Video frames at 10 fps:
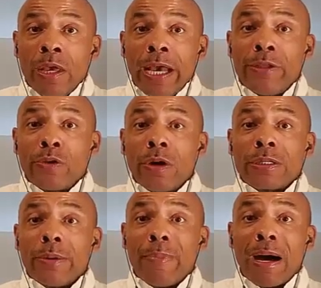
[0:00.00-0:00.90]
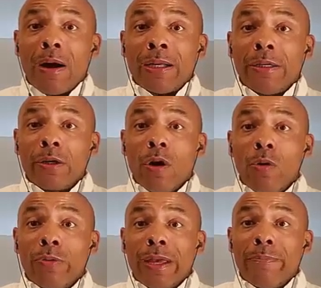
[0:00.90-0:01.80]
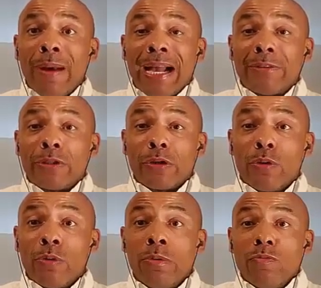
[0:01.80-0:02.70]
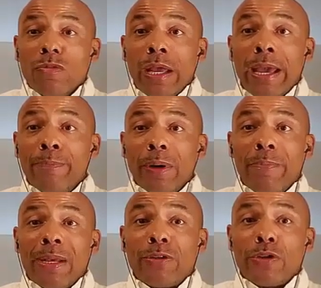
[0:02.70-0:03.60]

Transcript: It talks about undergoing magical implements